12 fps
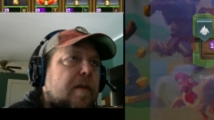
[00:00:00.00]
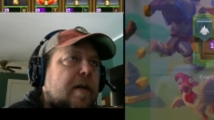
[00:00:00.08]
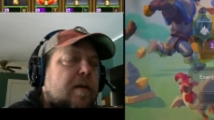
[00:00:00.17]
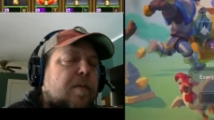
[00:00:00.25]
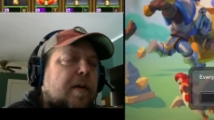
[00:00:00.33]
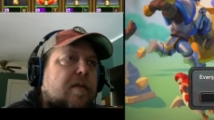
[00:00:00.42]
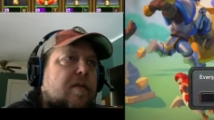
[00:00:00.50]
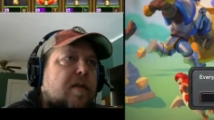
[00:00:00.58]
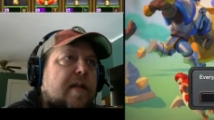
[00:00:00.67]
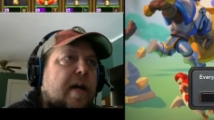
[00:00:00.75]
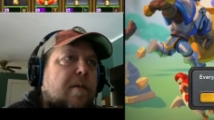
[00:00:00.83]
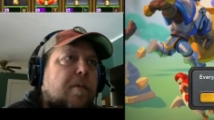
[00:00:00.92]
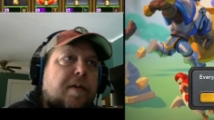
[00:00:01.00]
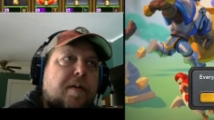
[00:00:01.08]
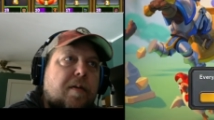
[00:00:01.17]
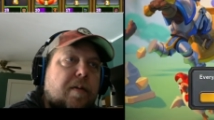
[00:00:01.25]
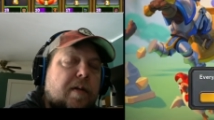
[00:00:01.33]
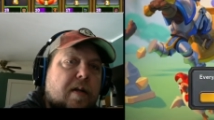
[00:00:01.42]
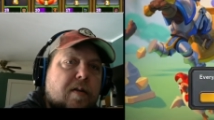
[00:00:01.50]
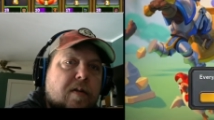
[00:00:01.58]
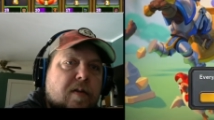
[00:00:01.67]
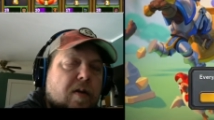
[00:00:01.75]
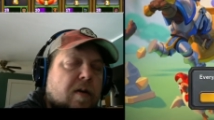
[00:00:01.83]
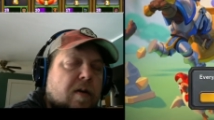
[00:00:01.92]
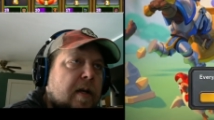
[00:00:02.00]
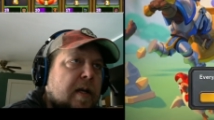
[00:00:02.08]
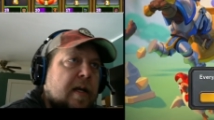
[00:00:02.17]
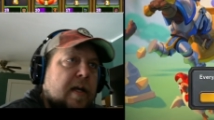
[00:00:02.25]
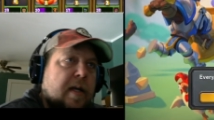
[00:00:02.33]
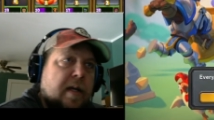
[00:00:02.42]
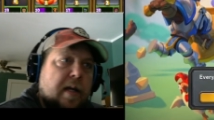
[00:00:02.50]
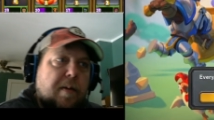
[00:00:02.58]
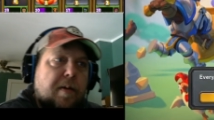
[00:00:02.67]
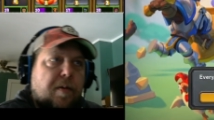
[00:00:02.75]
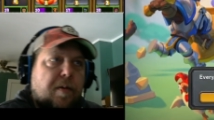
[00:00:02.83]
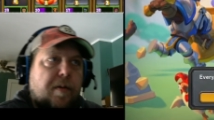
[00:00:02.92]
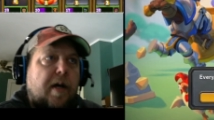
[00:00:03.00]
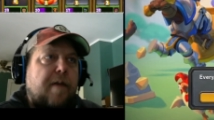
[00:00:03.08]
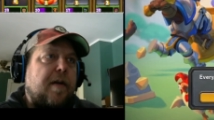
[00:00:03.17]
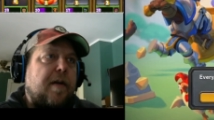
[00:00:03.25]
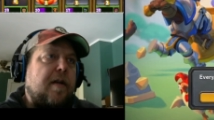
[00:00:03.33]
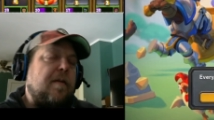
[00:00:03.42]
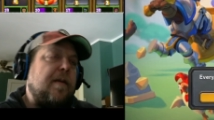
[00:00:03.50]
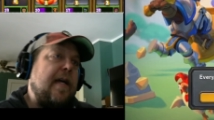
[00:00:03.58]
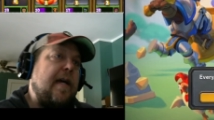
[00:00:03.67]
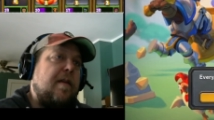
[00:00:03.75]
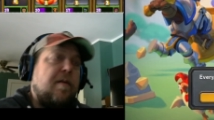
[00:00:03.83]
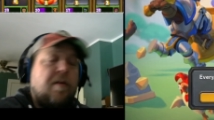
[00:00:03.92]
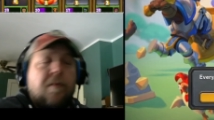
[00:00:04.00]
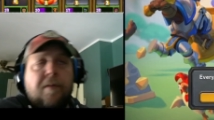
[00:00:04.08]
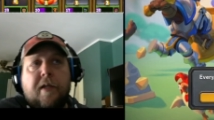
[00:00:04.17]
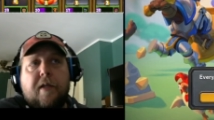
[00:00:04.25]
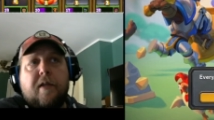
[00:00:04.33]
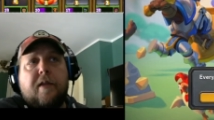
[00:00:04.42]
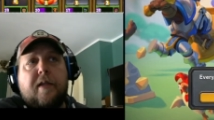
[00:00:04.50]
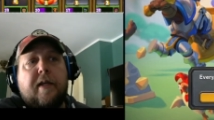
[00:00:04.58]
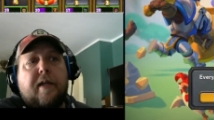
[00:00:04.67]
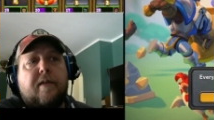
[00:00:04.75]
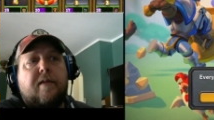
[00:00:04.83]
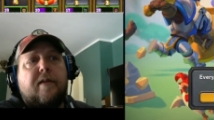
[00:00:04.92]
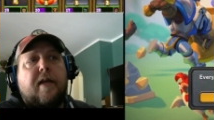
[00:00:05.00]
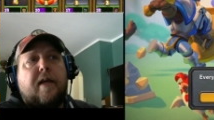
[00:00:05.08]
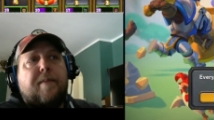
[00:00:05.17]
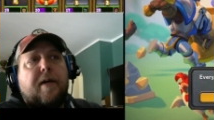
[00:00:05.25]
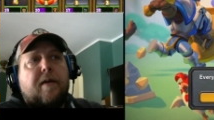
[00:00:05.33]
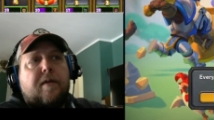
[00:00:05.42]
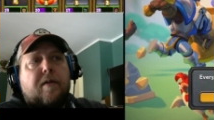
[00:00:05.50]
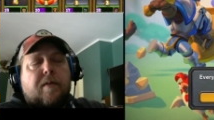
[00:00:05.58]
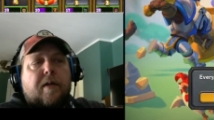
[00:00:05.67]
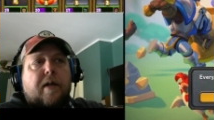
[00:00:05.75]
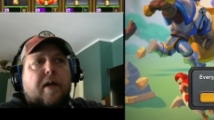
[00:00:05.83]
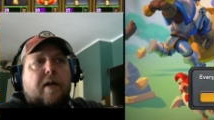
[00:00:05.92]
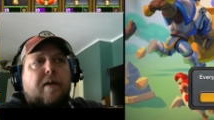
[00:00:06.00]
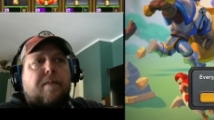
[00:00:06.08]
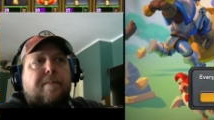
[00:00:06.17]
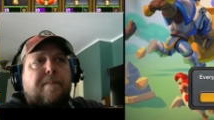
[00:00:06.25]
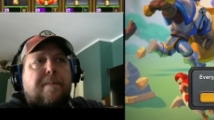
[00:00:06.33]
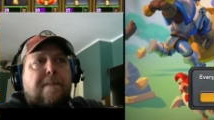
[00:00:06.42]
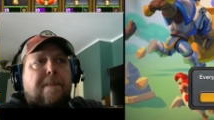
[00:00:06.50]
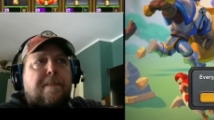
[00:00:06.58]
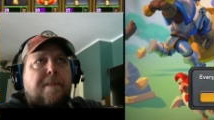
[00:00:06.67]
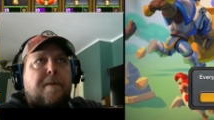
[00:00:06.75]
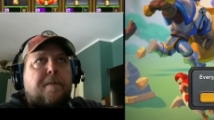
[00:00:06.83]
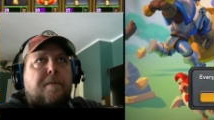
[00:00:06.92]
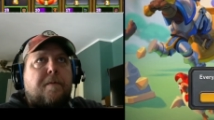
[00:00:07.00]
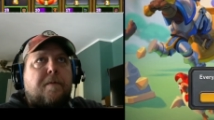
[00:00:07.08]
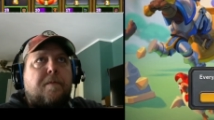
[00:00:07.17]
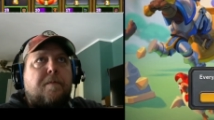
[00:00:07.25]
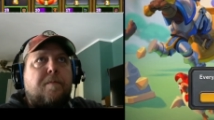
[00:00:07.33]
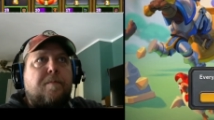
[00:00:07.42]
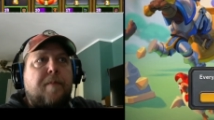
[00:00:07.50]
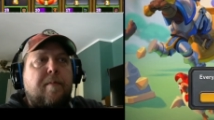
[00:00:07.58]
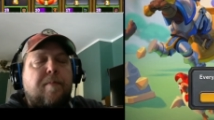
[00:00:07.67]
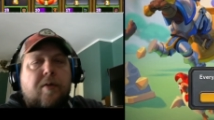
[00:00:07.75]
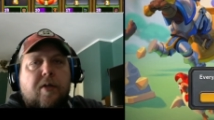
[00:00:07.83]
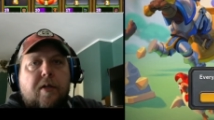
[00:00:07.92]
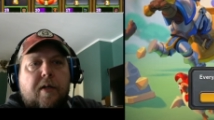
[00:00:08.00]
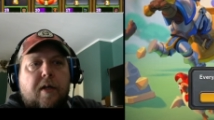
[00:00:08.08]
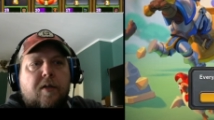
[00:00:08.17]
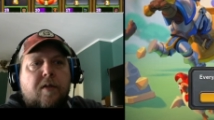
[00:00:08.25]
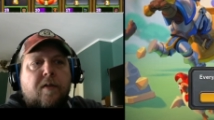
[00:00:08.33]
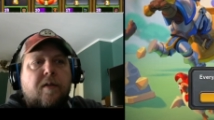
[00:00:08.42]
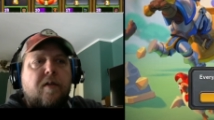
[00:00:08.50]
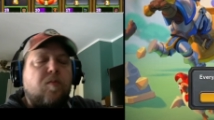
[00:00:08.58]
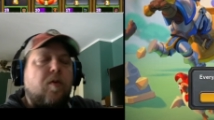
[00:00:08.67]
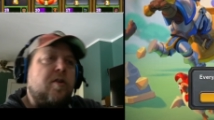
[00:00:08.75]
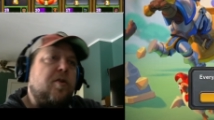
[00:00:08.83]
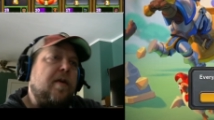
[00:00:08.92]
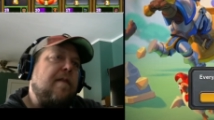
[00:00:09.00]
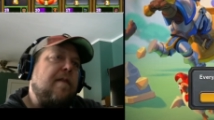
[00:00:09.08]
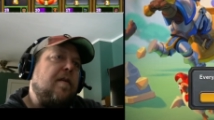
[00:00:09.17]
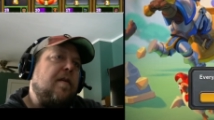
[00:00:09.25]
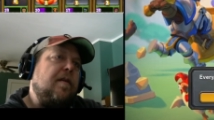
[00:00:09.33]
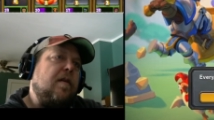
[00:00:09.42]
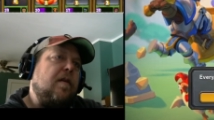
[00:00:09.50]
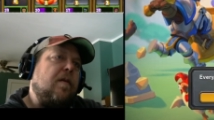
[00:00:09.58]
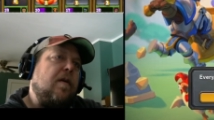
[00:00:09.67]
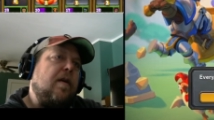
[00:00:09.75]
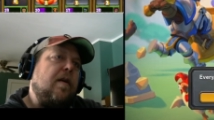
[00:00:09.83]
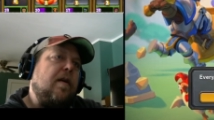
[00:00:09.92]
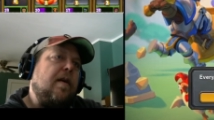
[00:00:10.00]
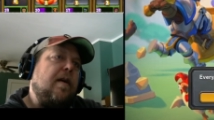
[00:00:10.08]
quests are just not worth doing dungeons. So I would hold off on doing that. The only good thing I can say about doing maybe pushing dungeons is once you have all your